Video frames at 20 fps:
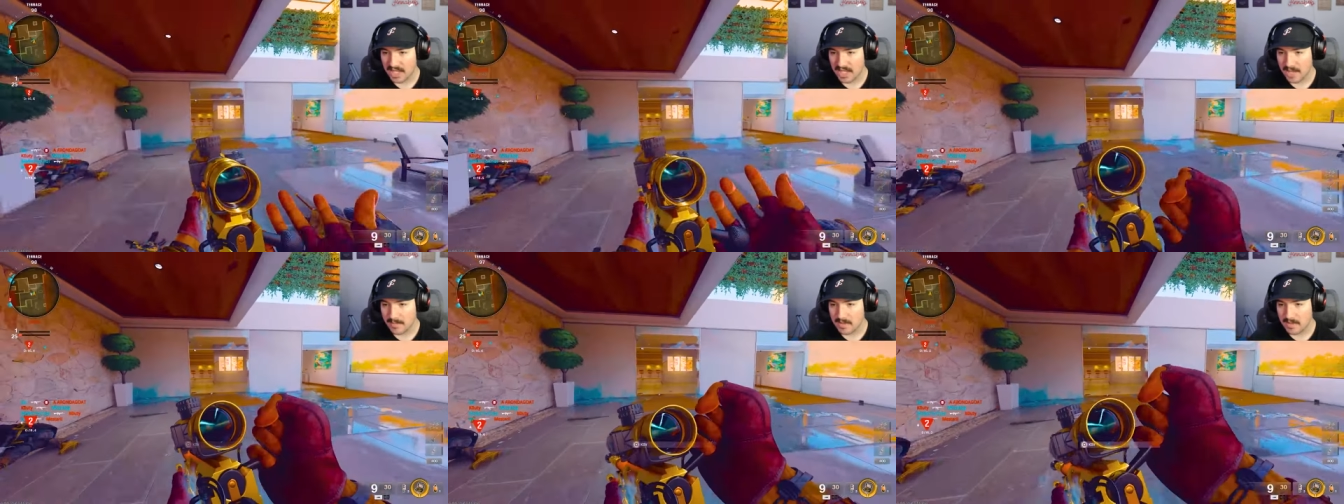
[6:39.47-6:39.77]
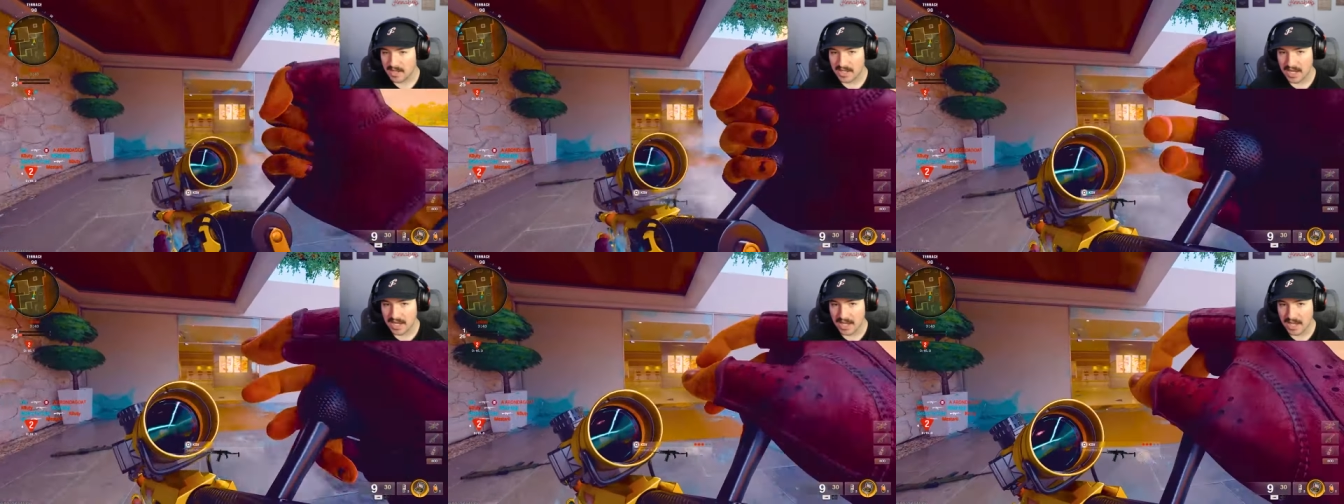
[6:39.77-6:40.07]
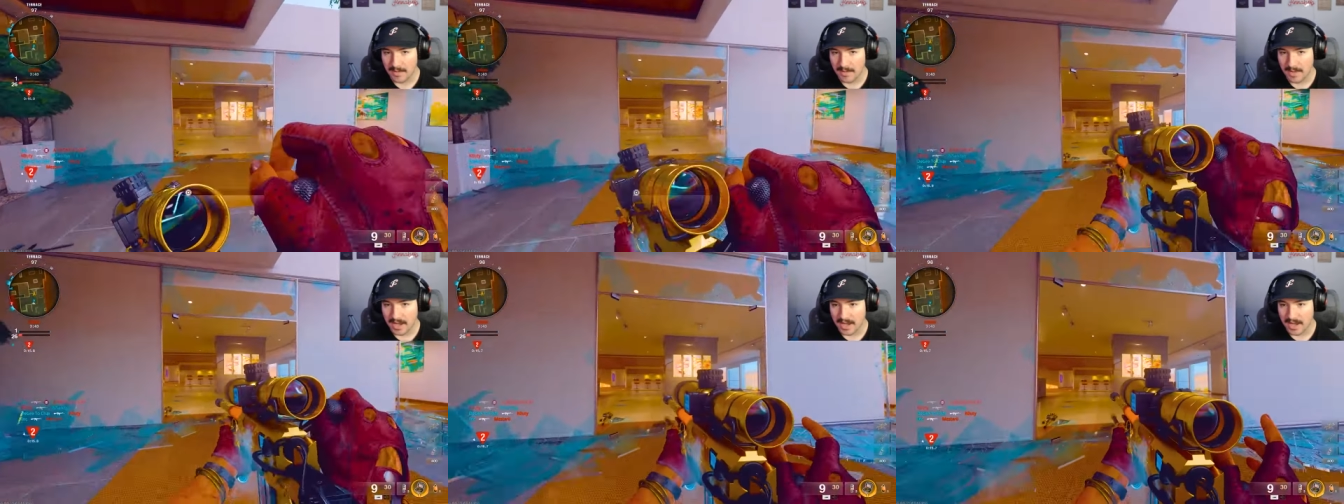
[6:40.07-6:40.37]
game, you cannot
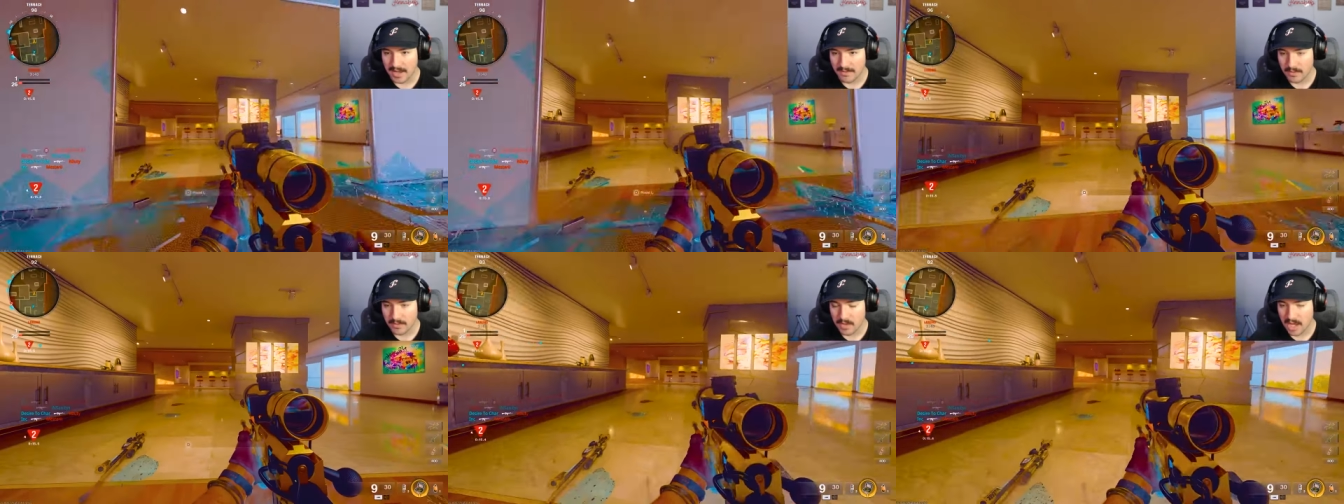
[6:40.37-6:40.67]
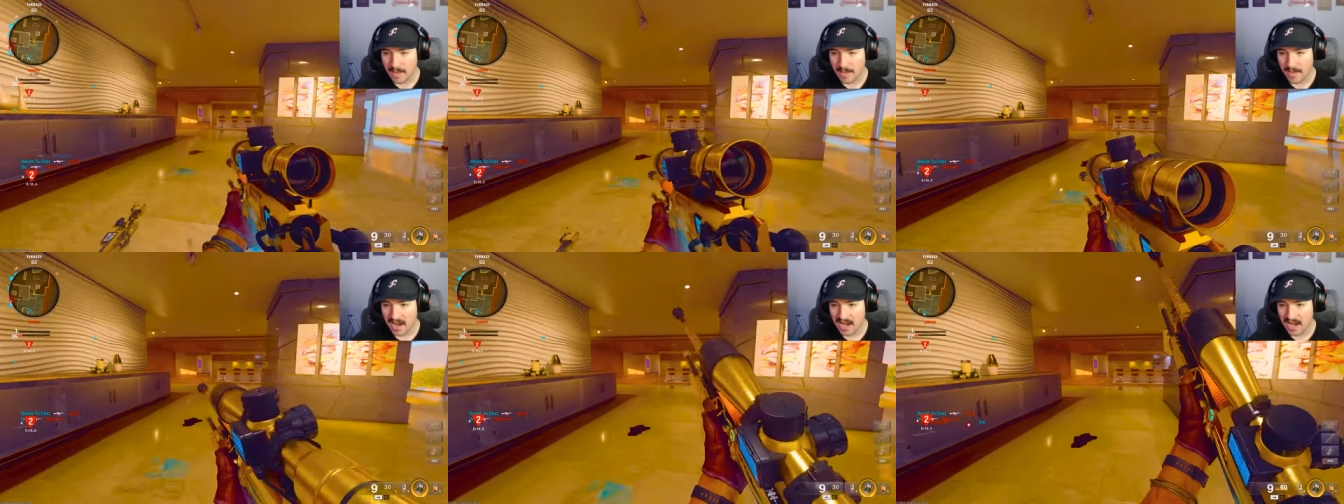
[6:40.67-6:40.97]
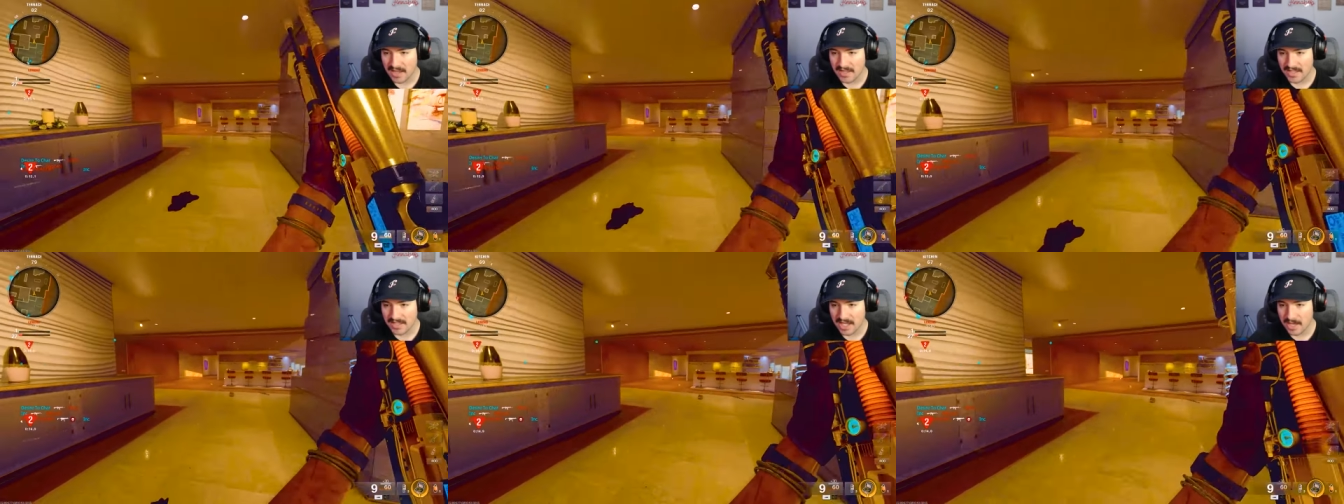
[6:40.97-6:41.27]
aim high. If you aim high
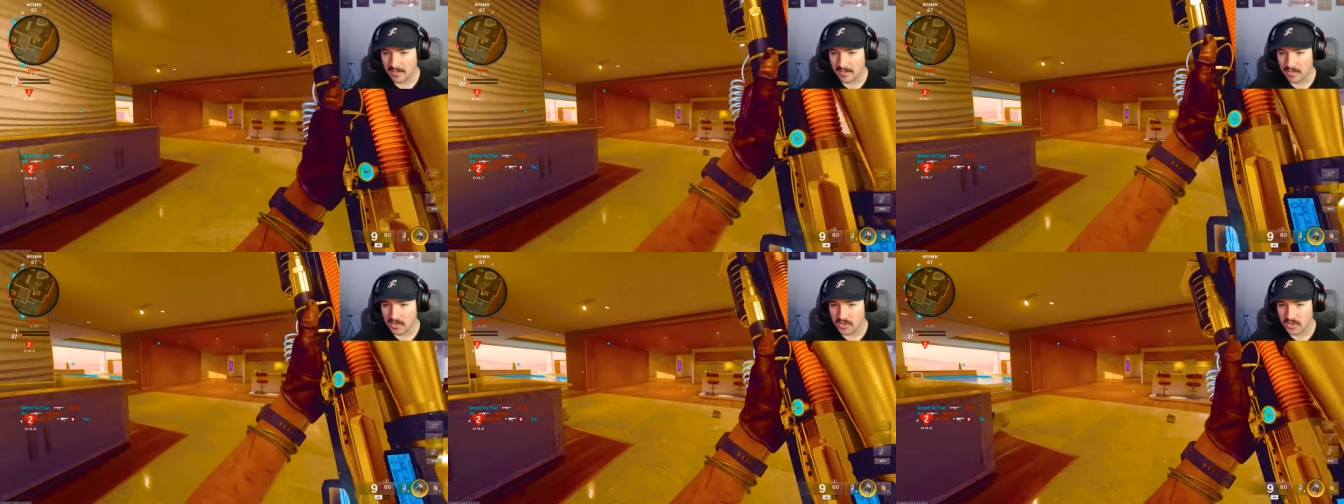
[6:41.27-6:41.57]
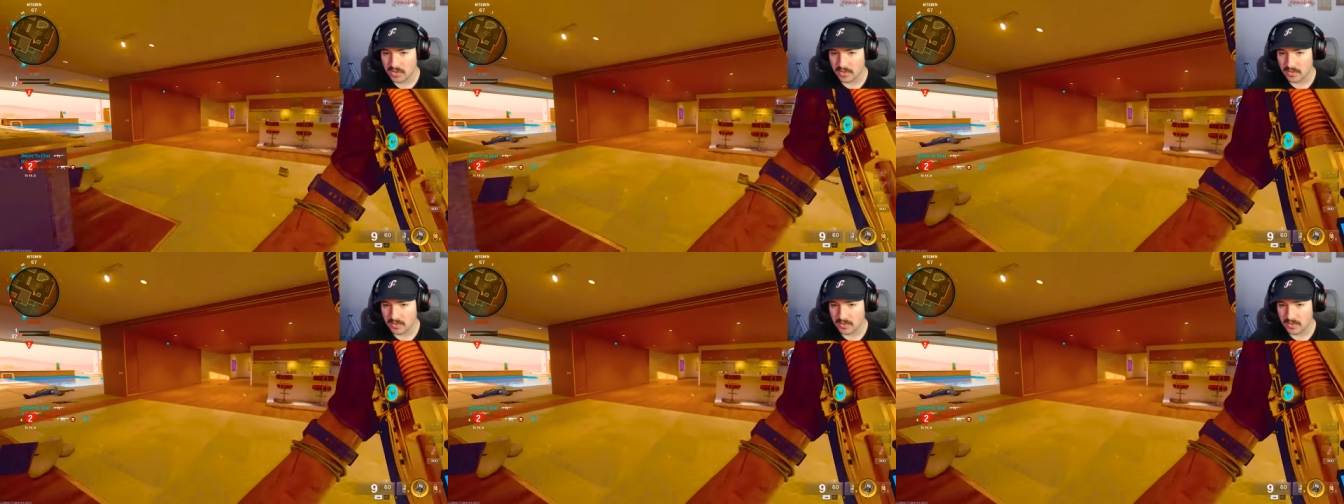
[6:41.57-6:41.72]
in this game, you just